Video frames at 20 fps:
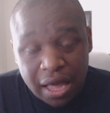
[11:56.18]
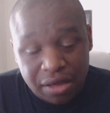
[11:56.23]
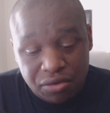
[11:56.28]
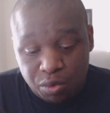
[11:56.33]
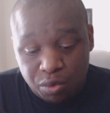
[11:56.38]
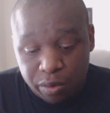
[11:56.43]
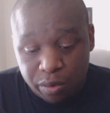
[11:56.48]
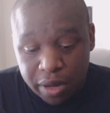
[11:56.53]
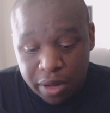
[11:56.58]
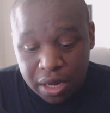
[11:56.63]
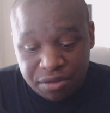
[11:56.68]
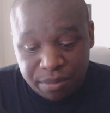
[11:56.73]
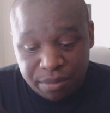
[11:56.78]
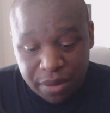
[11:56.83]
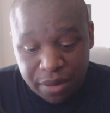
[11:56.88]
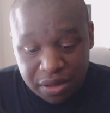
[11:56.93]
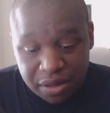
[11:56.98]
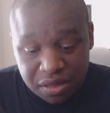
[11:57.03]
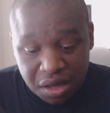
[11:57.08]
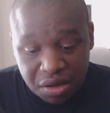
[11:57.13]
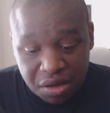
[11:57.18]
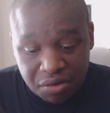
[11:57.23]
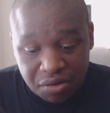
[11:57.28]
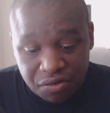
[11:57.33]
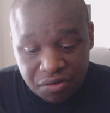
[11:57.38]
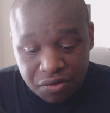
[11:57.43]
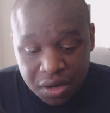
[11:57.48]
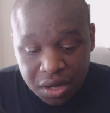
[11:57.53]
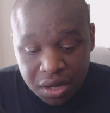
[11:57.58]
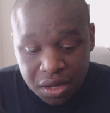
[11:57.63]
as well as
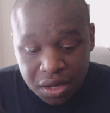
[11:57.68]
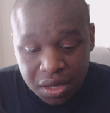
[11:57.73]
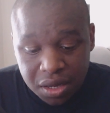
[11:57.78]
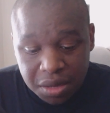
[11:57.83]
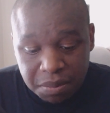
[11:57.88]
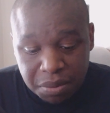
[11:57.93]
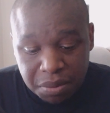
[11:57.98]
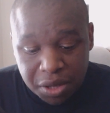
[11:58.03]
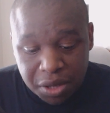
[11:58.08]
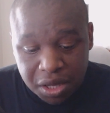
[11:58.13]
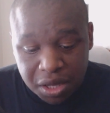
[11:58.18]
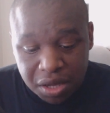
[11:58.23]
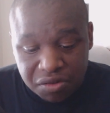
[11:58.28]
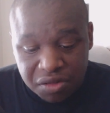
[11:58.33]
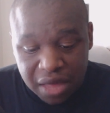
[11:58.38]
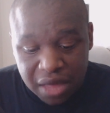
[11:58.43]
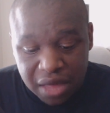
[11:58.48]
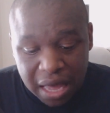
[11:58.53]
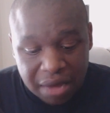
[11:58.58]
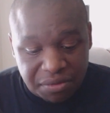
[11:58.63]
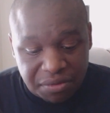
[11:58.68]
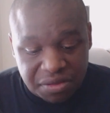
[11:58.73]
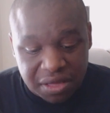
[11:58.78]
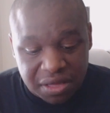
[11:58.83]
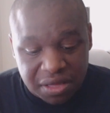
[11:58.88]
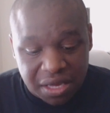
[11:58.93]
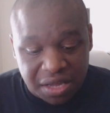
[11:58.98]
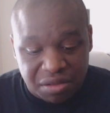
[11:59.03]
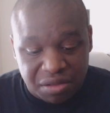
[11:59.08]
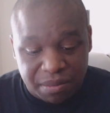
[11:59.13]
myself because I
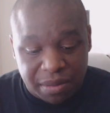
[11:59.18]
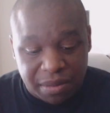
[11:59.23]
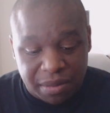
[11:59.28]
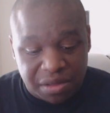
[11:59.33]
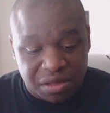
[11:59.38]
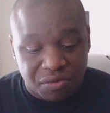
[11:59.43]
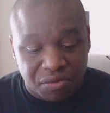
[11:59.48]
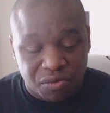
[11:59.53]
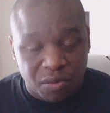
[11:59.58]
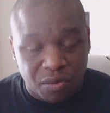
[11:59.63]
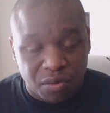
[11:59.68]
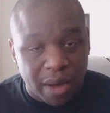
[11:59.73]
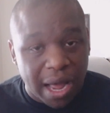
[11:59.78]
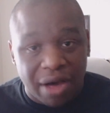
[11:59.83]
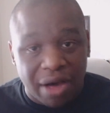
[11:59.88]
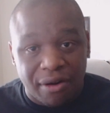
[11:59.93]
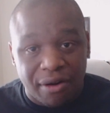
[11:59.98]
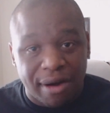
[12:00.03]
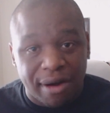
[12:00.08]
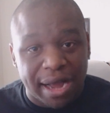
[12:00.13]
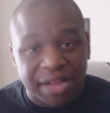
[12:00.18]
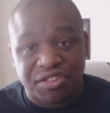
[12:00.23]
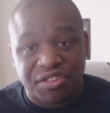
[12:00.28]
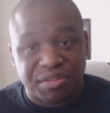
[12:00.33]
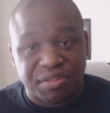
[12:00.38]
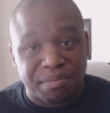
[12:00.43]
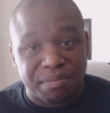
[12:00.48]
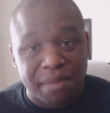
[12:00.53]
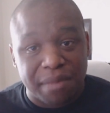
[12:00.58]
was thinking to myself, wow, I